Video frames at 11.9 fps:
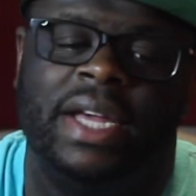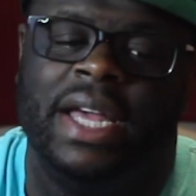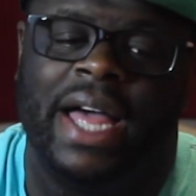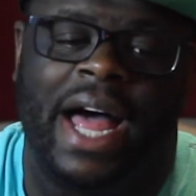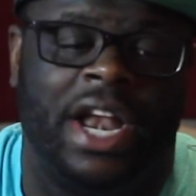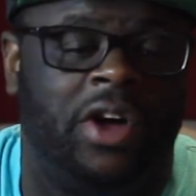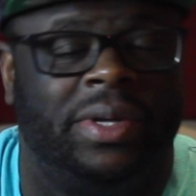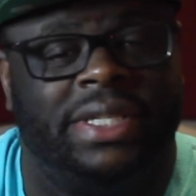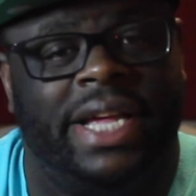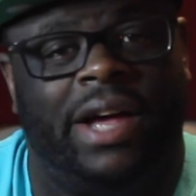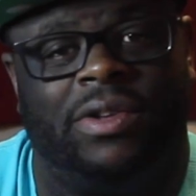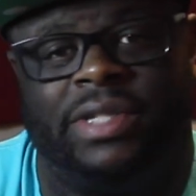I know it
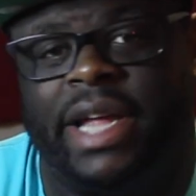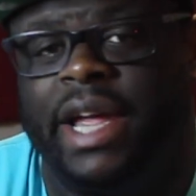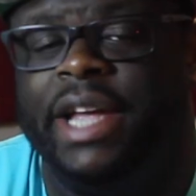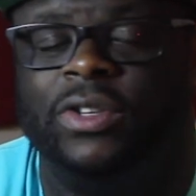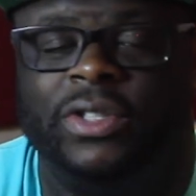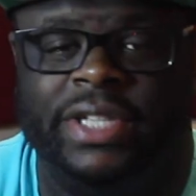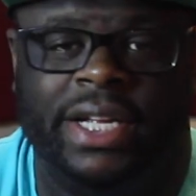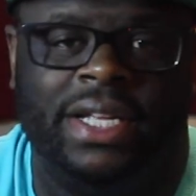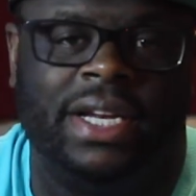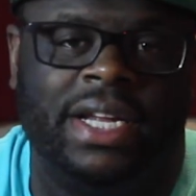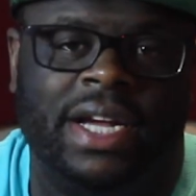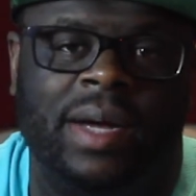sounds like easier said than
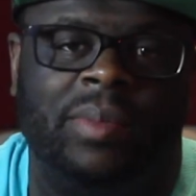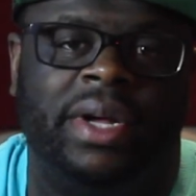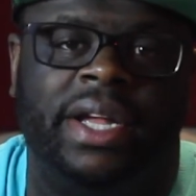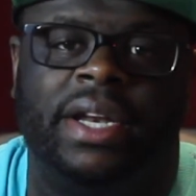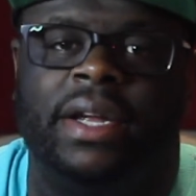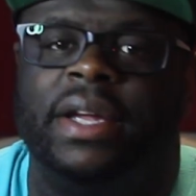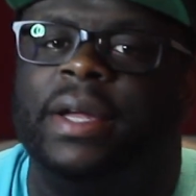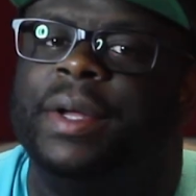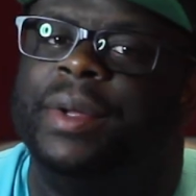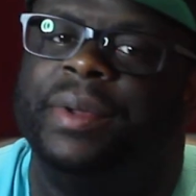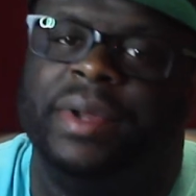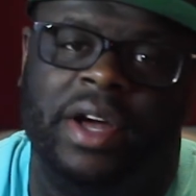done, but
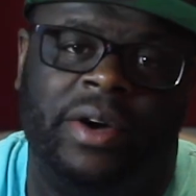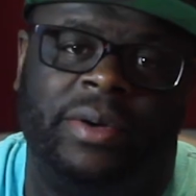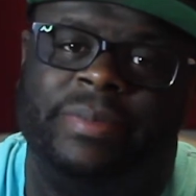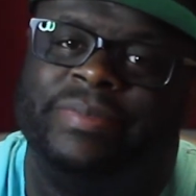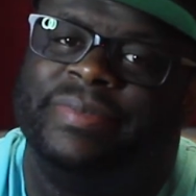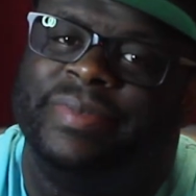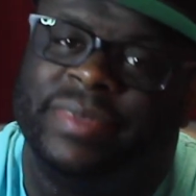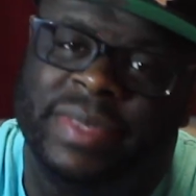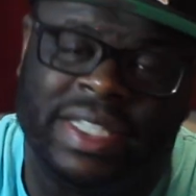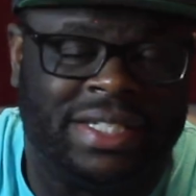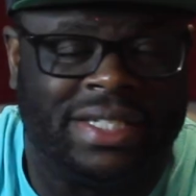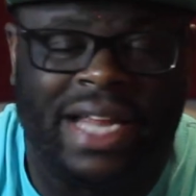this
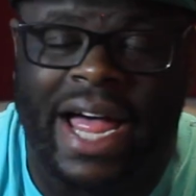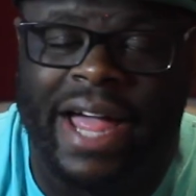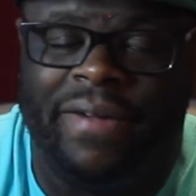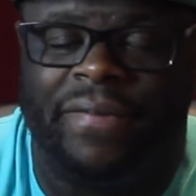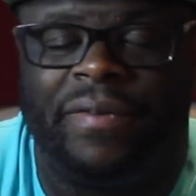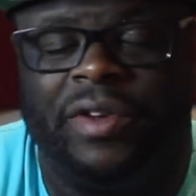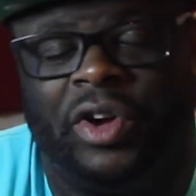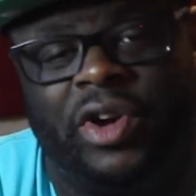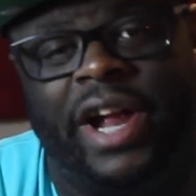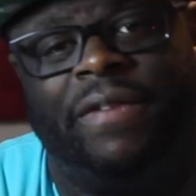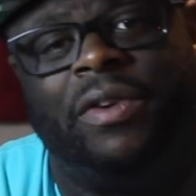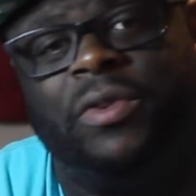is life. You're gonna have
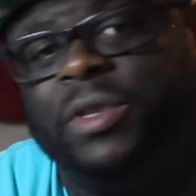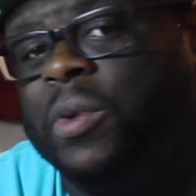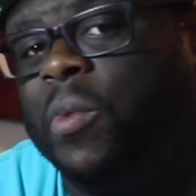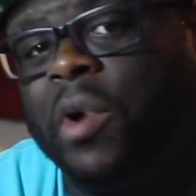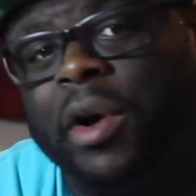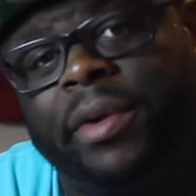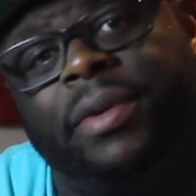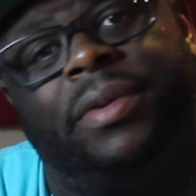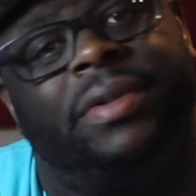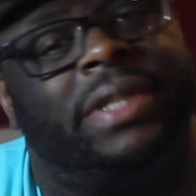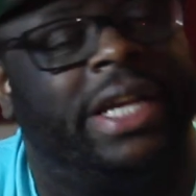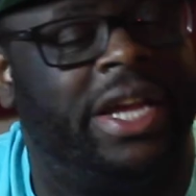to do some work
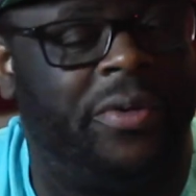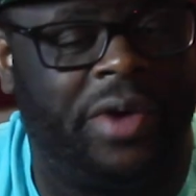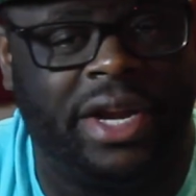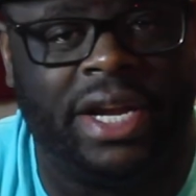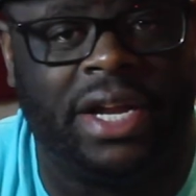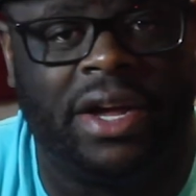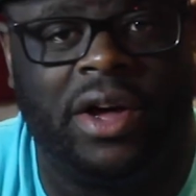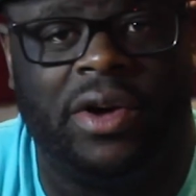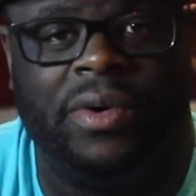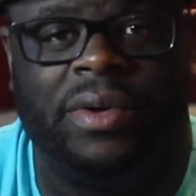to get where you need to go.